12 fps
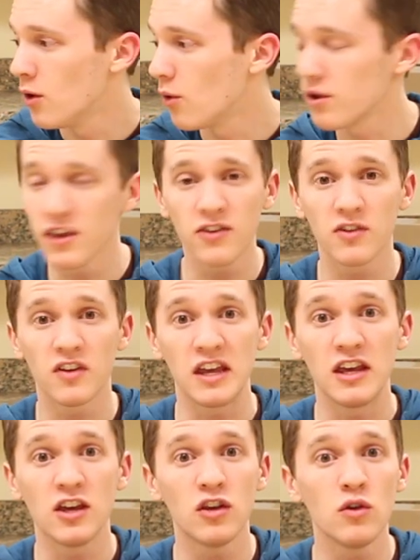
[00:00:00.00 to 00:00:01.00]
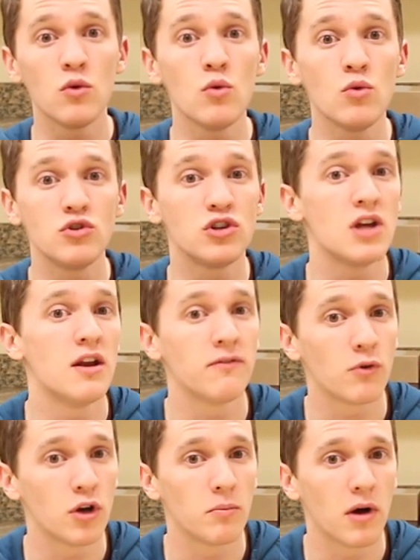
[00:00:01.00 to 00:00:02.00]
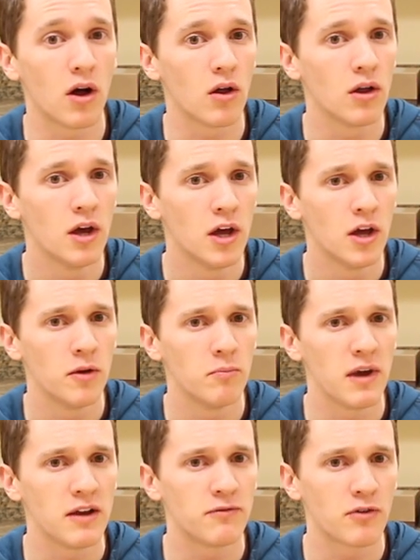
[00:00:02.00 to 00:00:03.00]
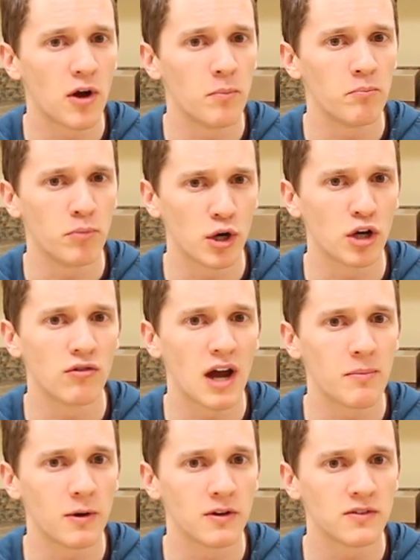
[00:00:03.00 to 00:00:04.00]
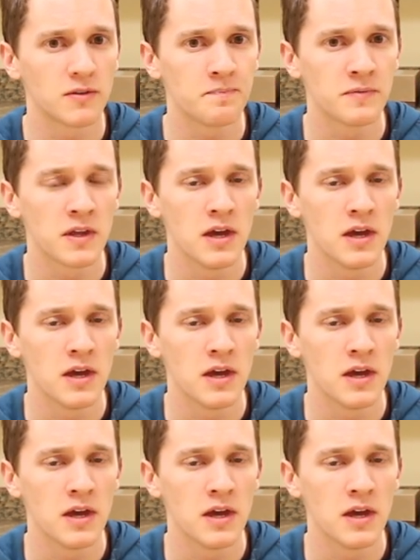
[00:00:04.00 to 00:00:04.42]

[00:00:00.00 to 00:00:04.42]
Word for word: Only this is a huge tin foil ball made from burger wrappers,